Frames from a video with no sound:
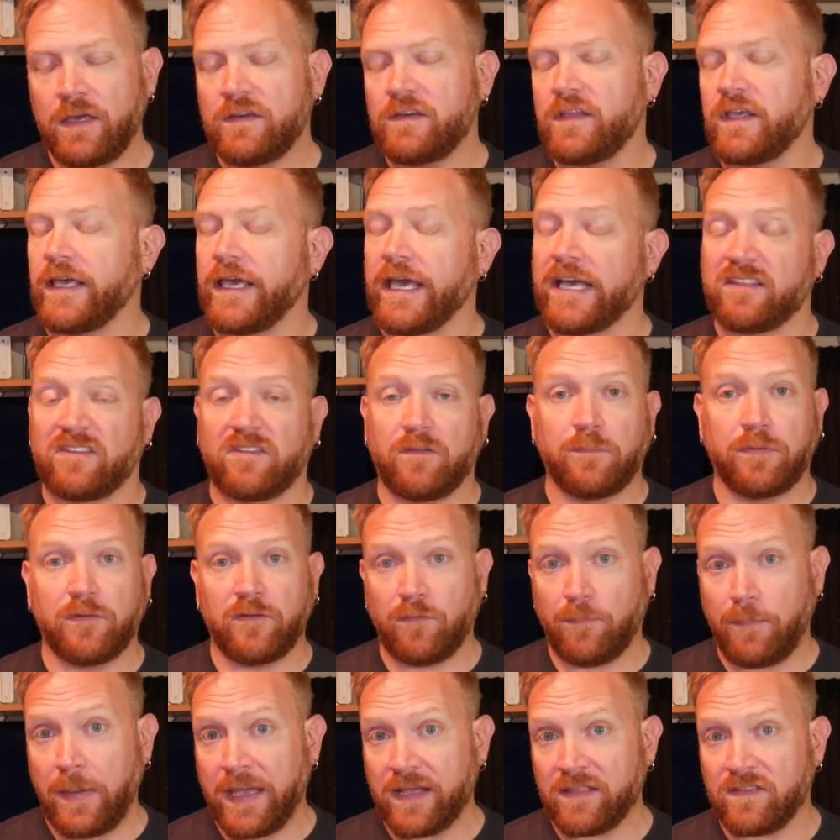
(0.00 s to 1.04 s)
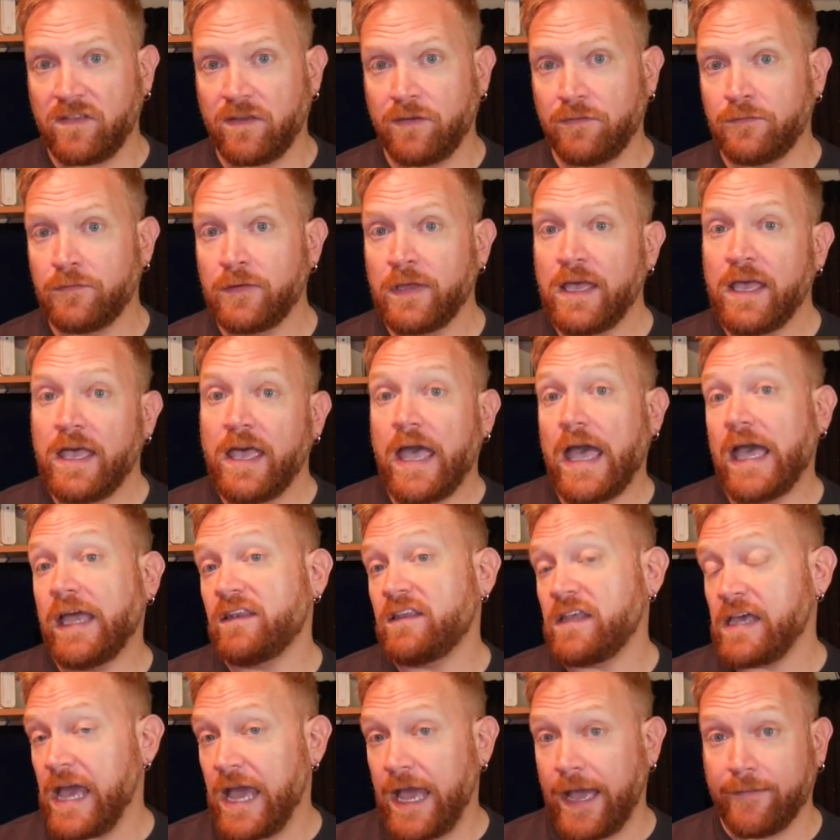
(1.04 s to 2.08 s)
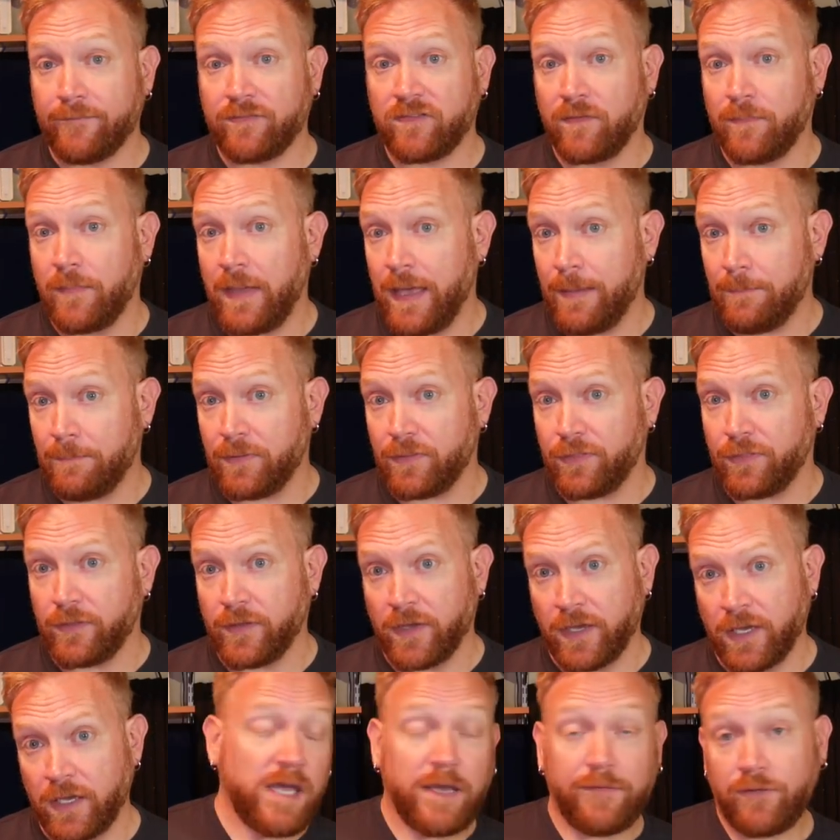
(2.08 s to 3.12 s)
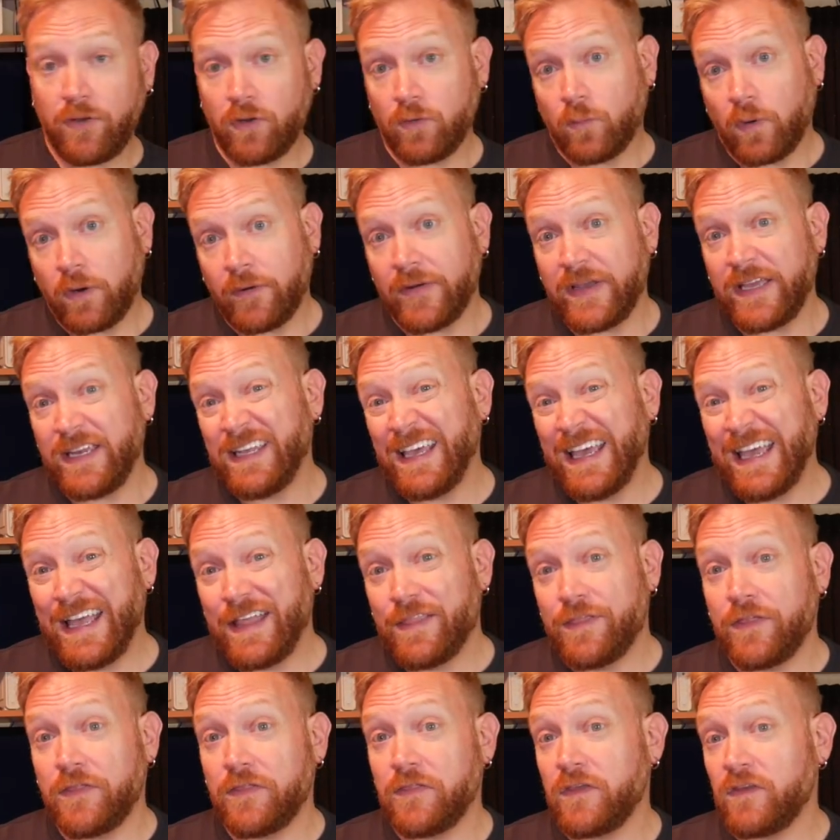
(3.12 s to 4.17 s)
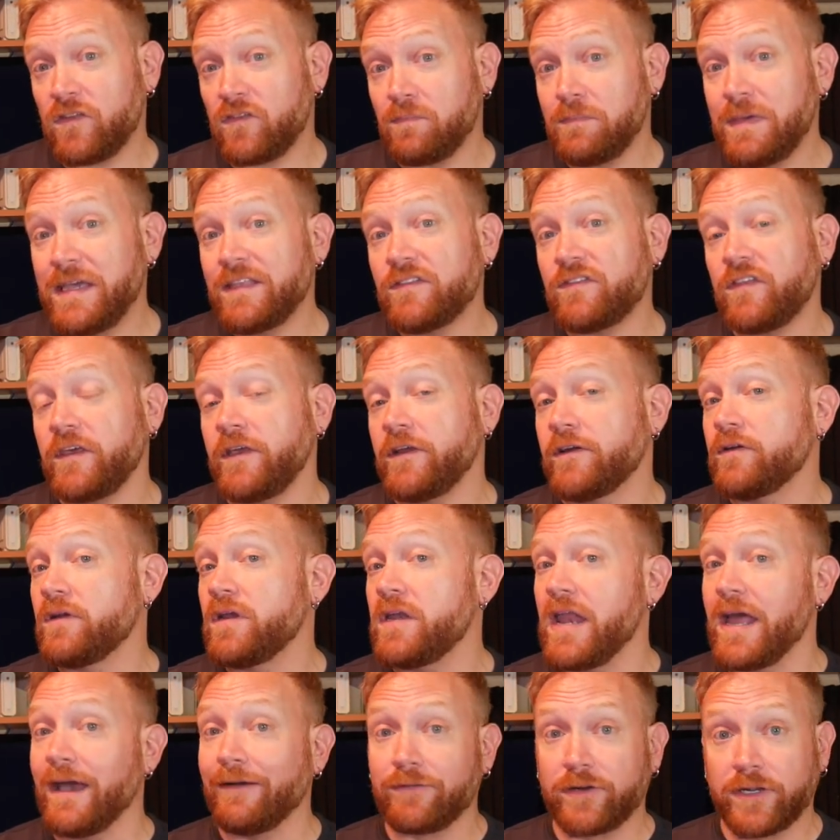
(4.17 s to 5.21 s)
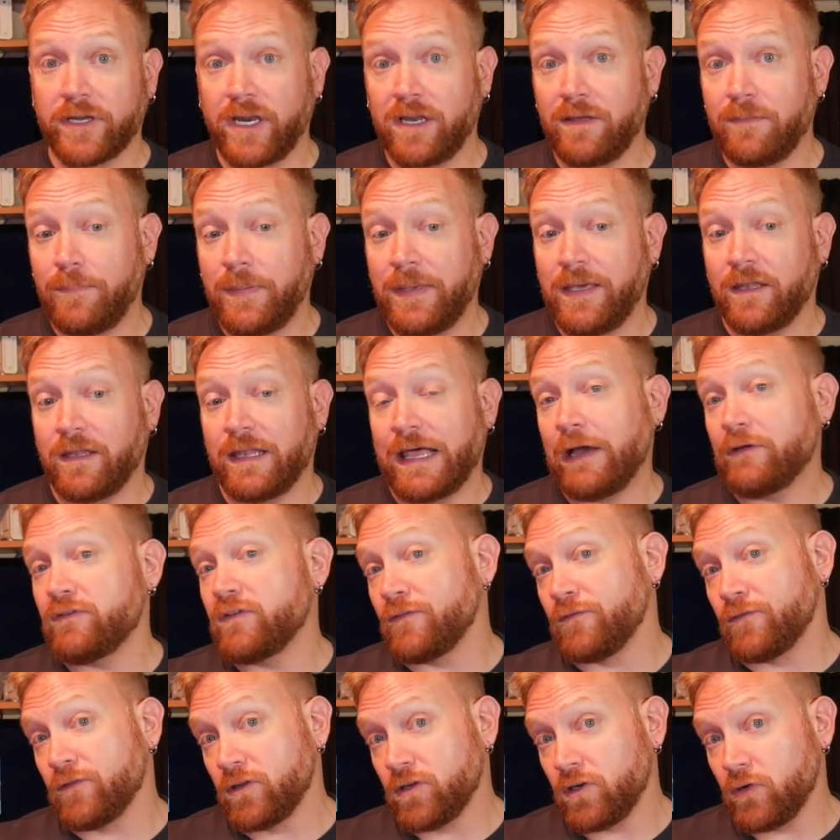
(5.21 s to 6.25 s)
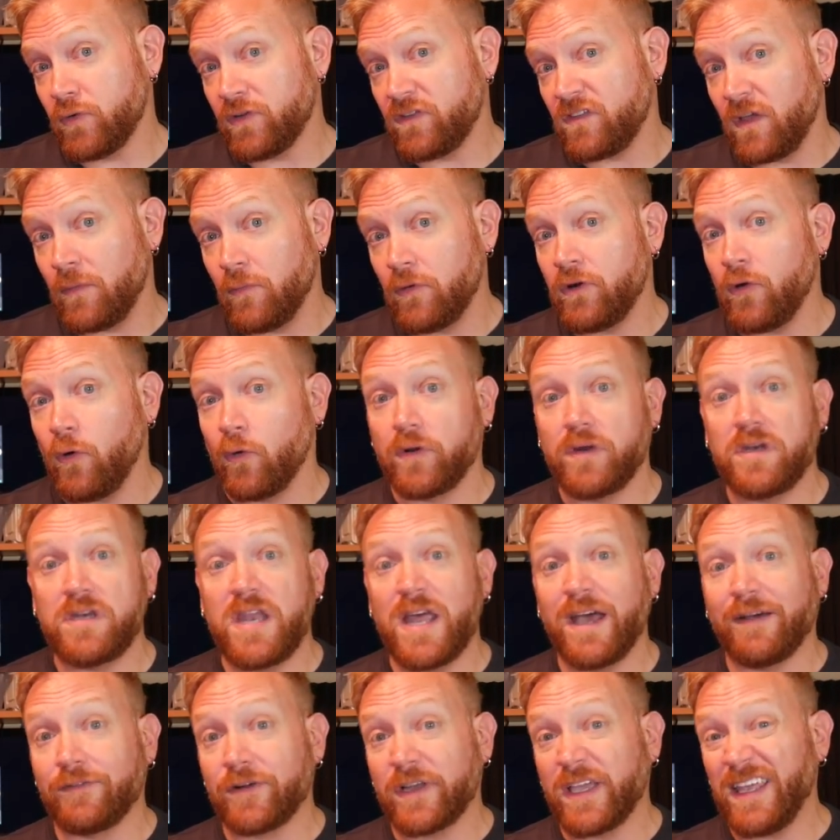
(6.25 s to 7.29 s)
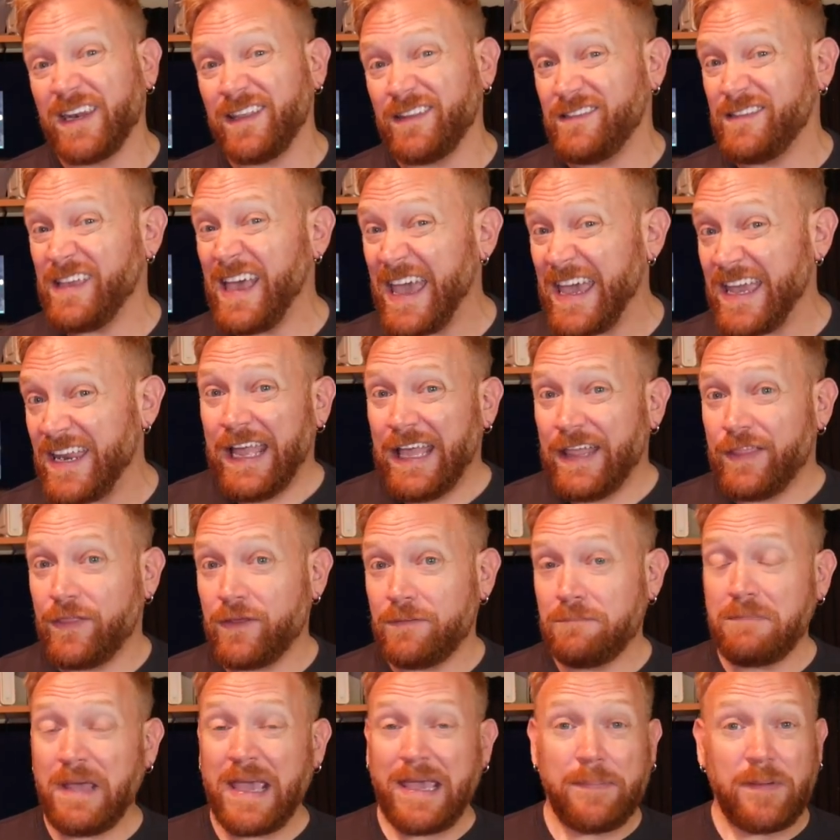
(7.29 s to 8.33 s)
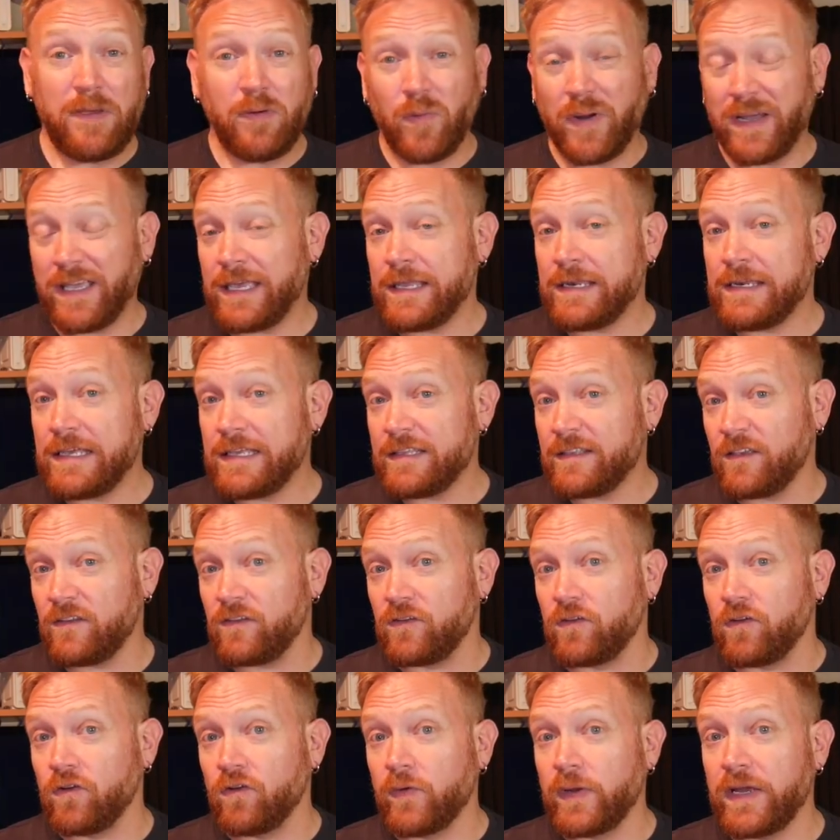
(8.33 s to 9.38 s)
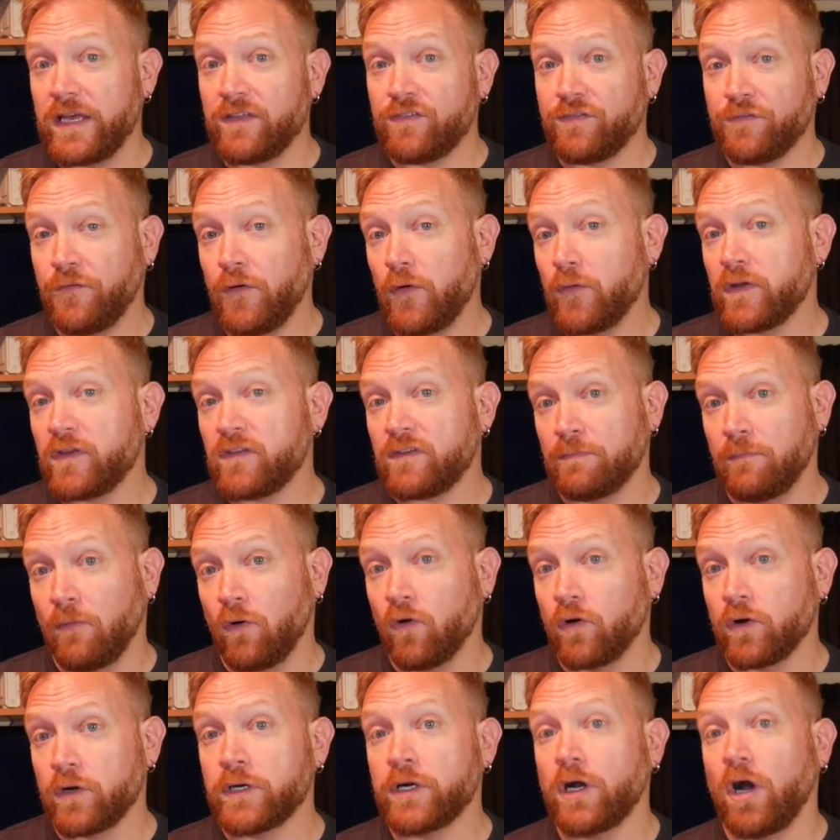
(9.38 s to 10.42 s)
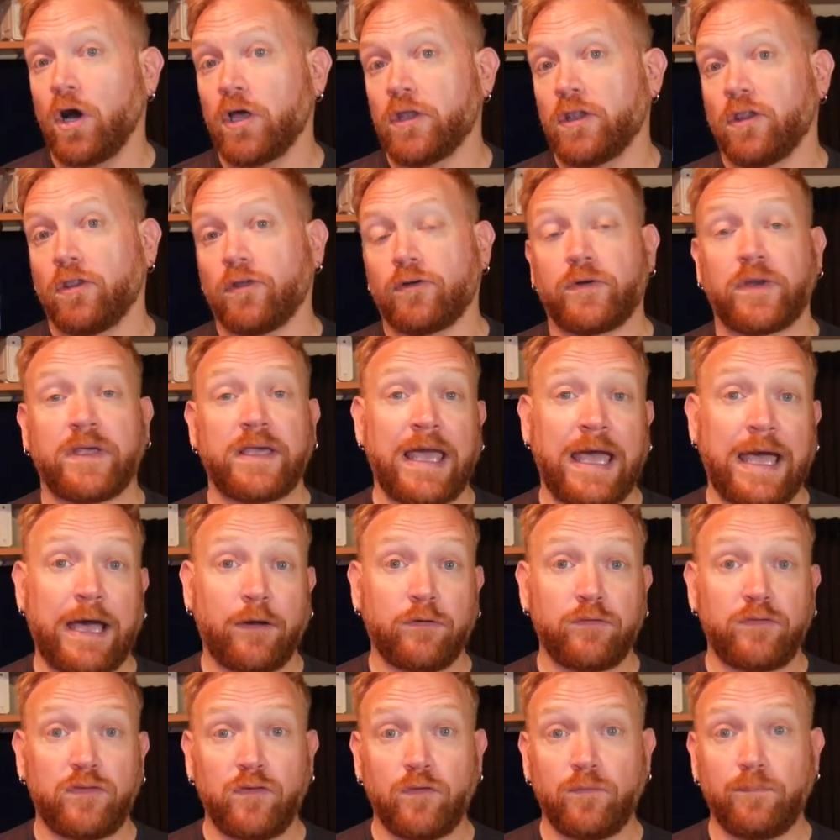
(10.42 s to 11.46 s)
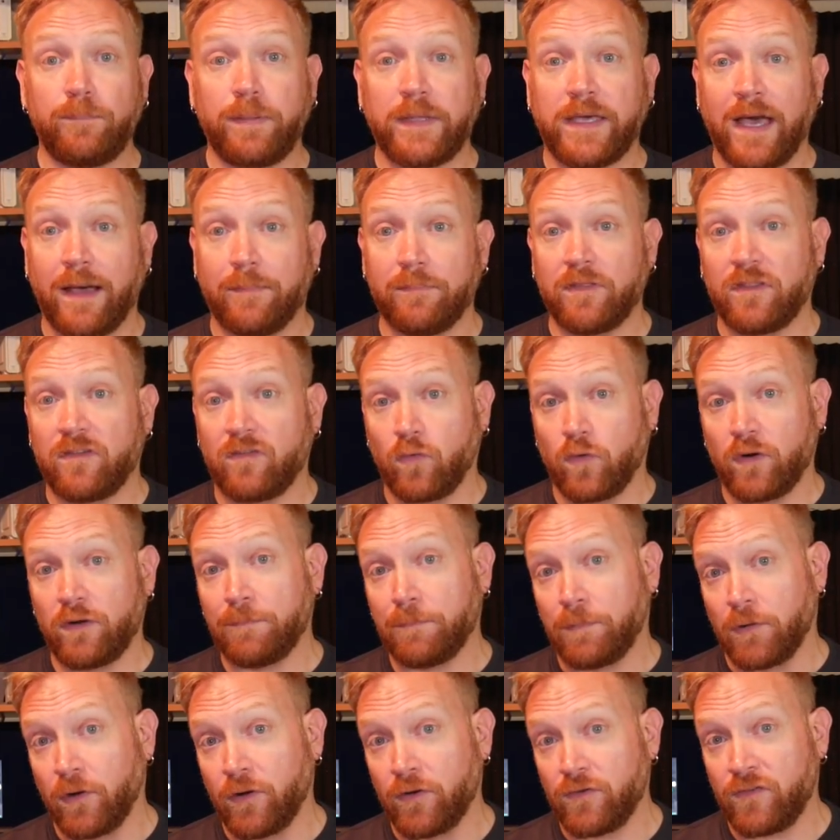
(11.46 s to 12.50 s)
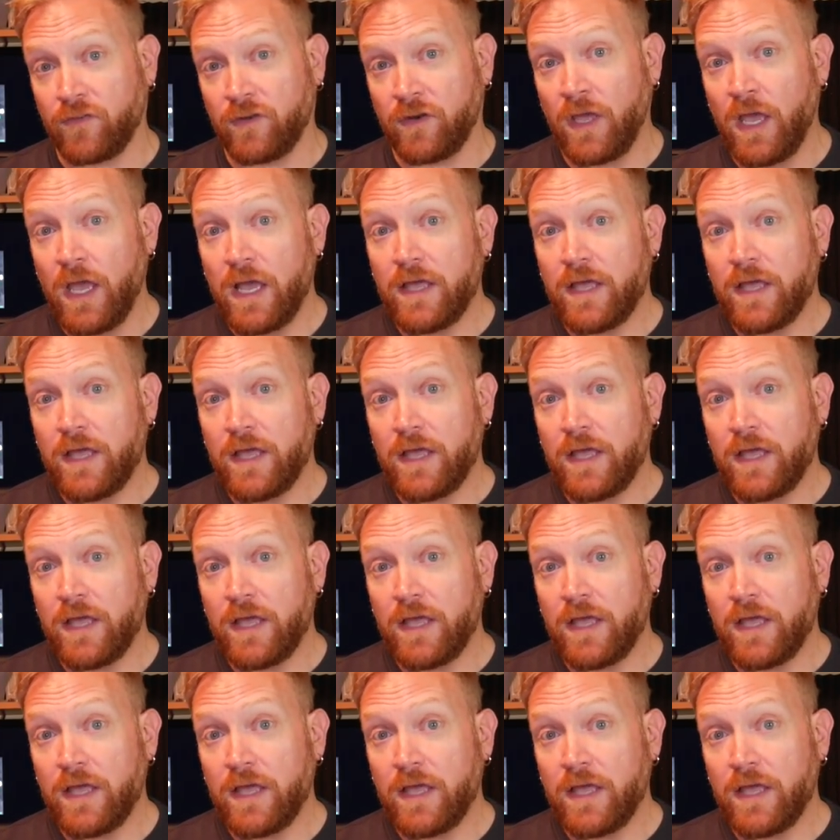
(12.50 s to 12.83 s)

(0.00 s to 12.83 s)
to get some perspective, and to have some empathy. If you're worried that this means that you're never going to be allowed to flirt with someone or never get a date, then maybe what you need to do is focus more on learning how to become the sort of person